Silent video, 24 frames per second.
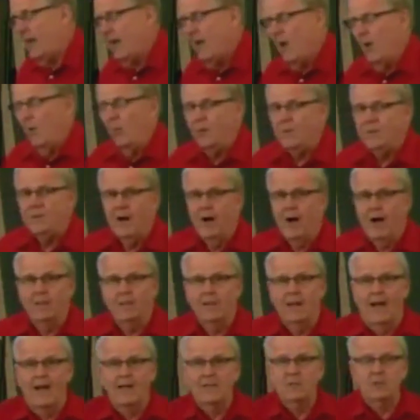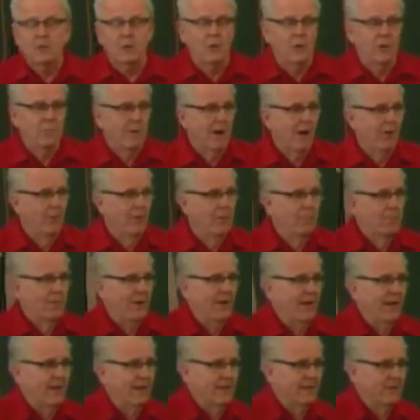we talked last week about
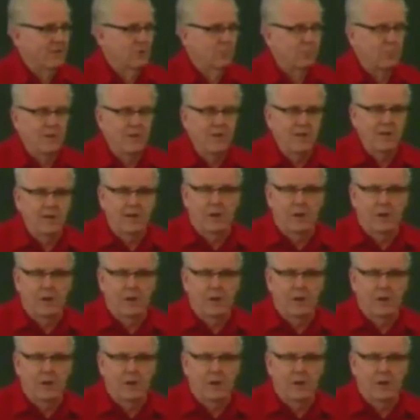repentance being